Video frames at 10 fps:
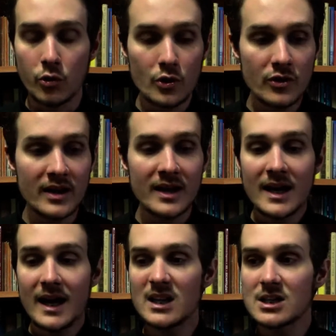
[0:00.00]
Luther
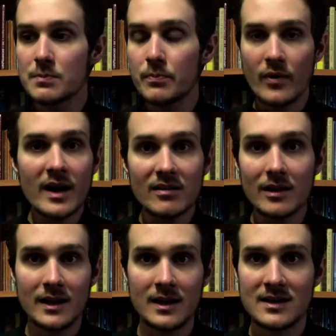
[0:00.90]

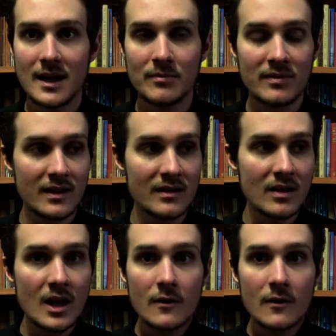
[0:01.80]
expressly condemns this.